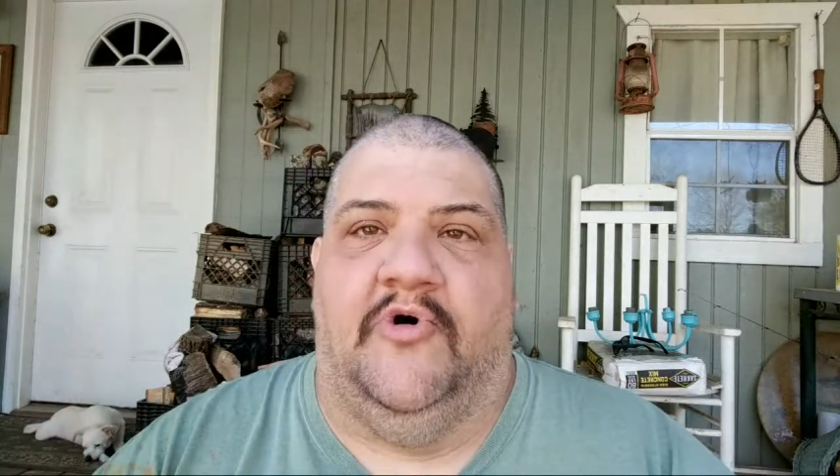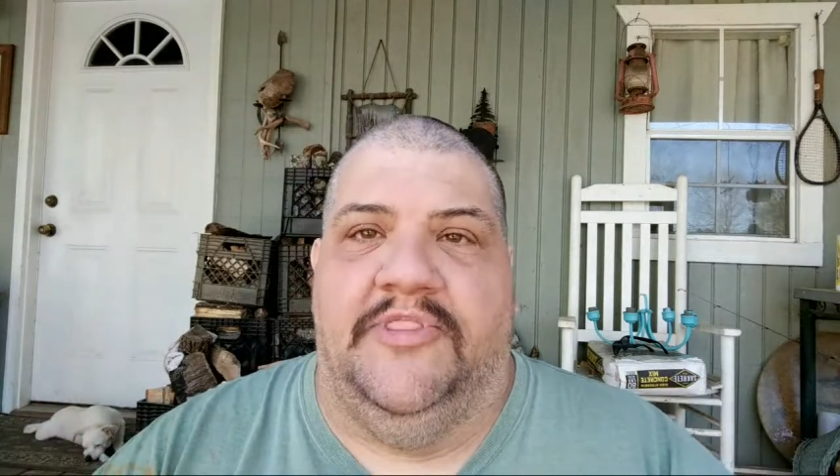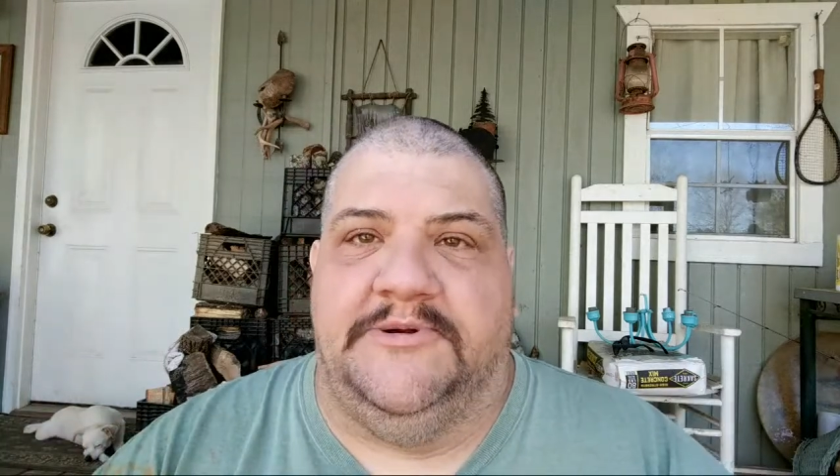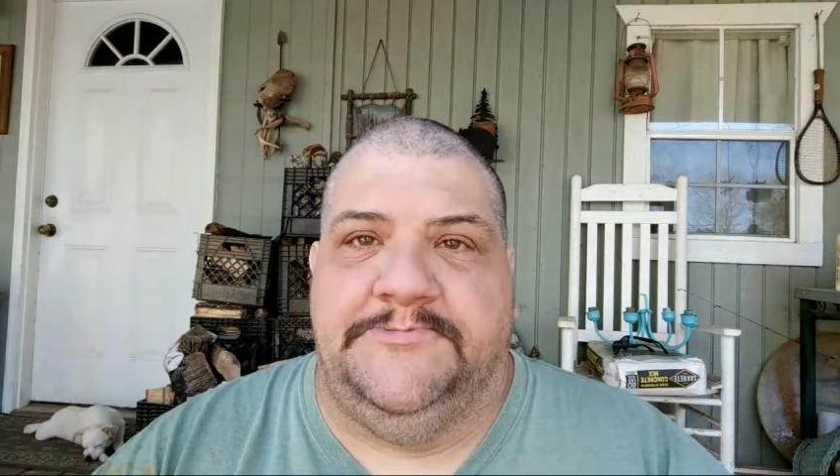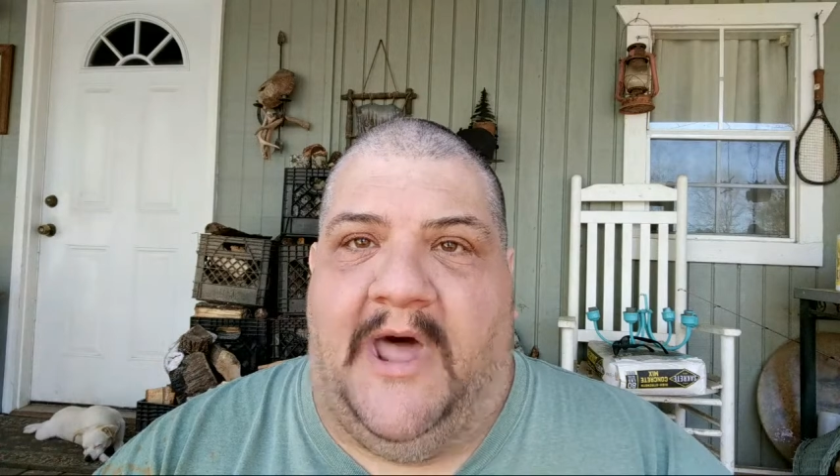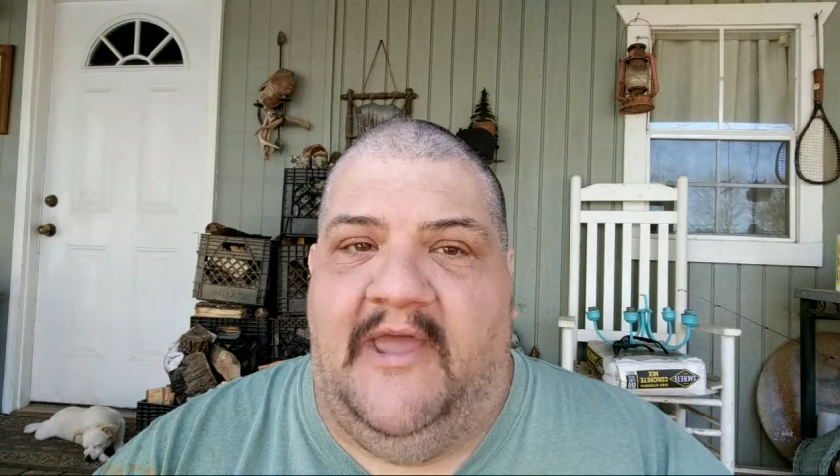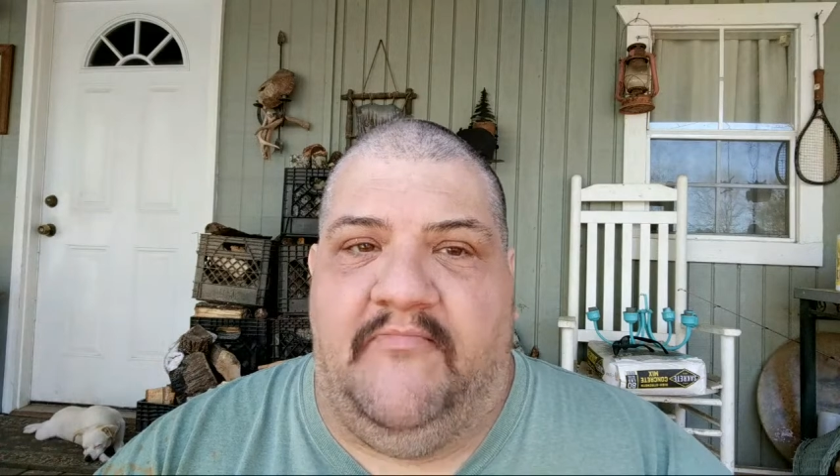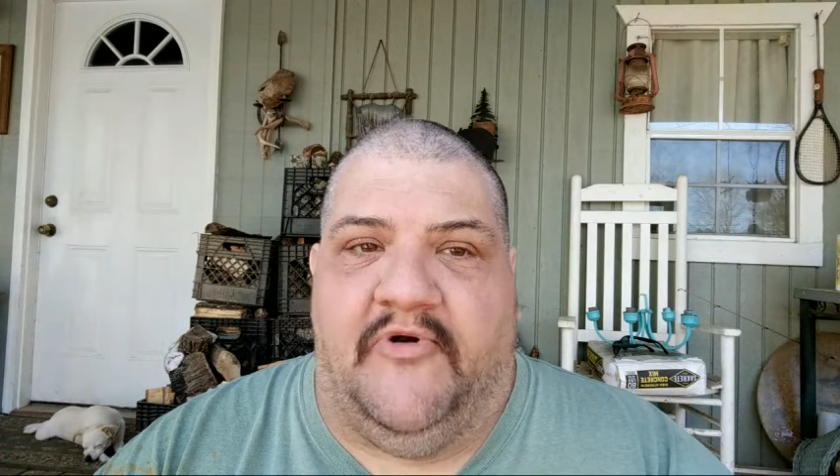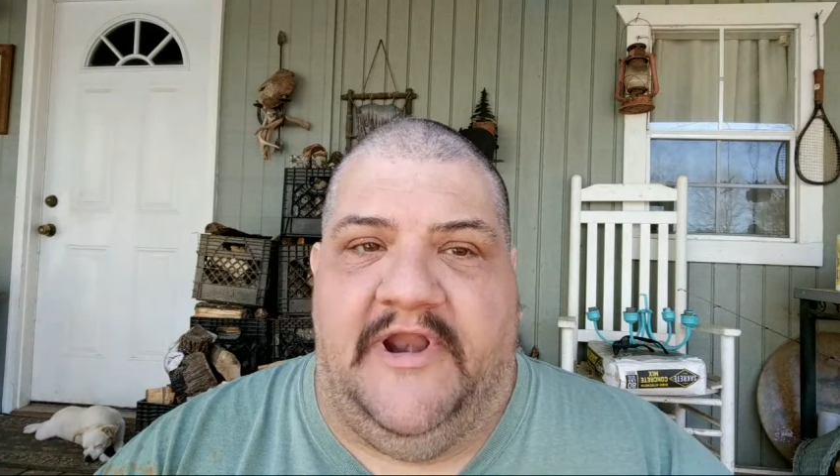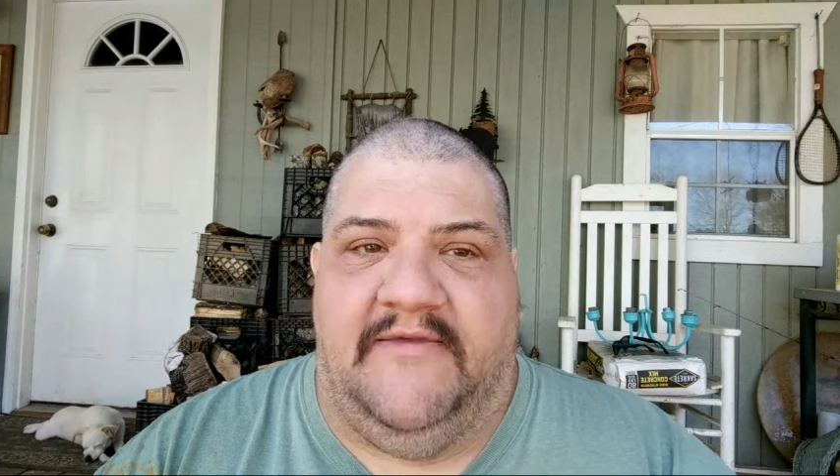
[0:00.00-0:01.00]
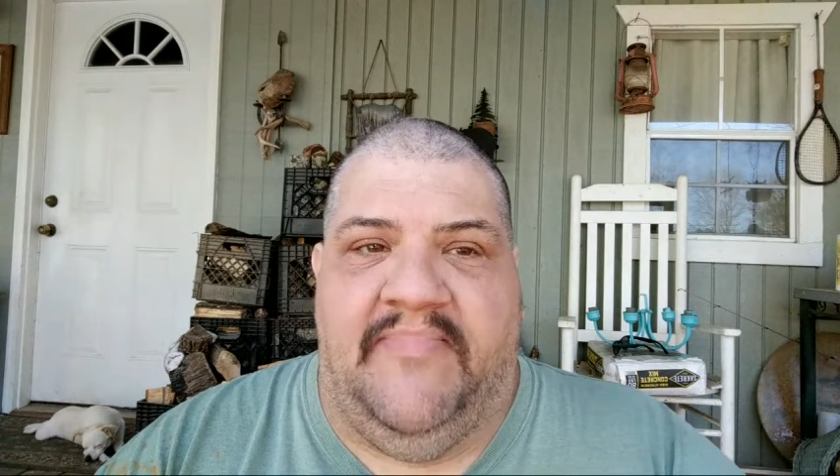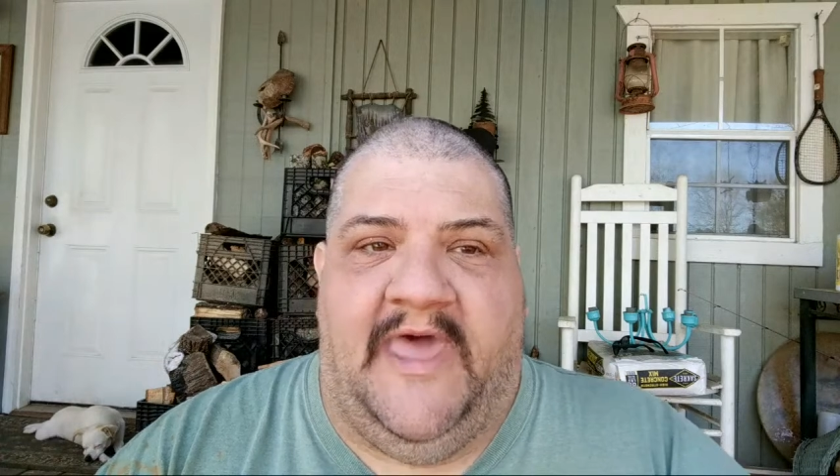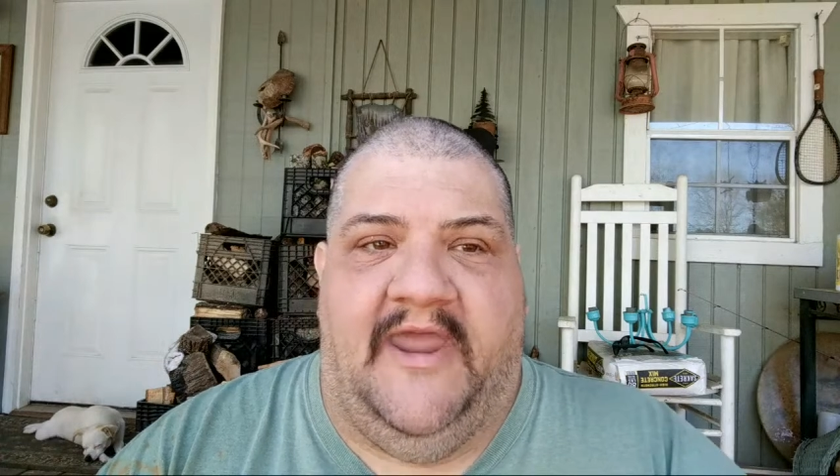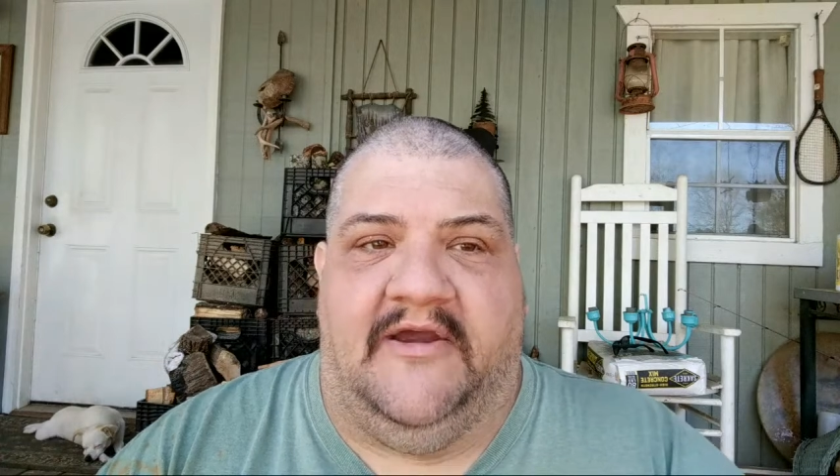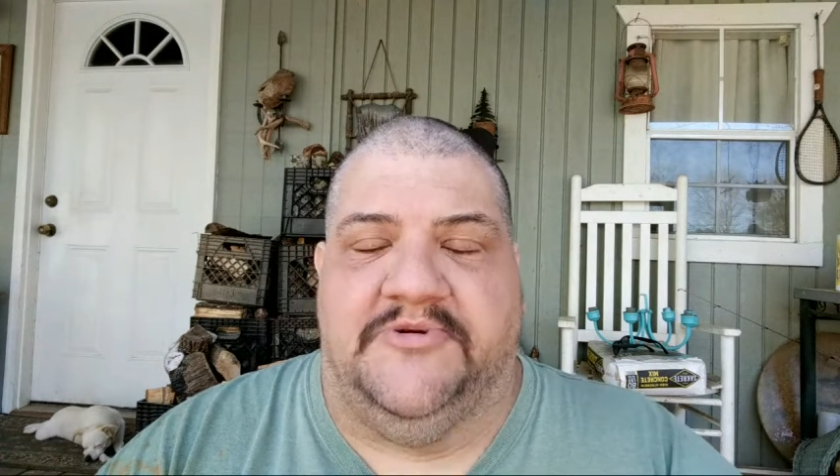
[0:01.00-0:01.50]
than 5 breeding
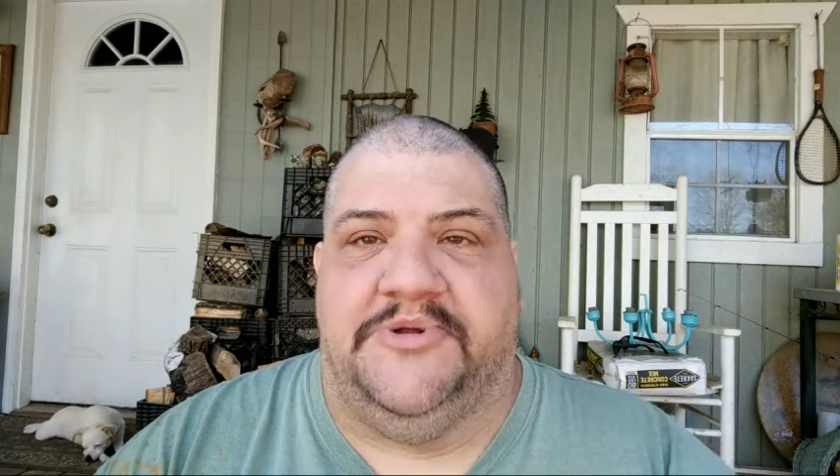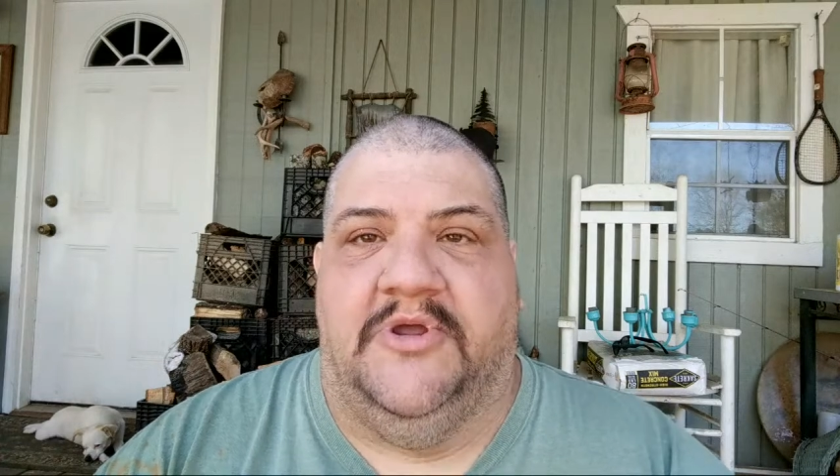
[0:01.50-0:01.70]
pairs.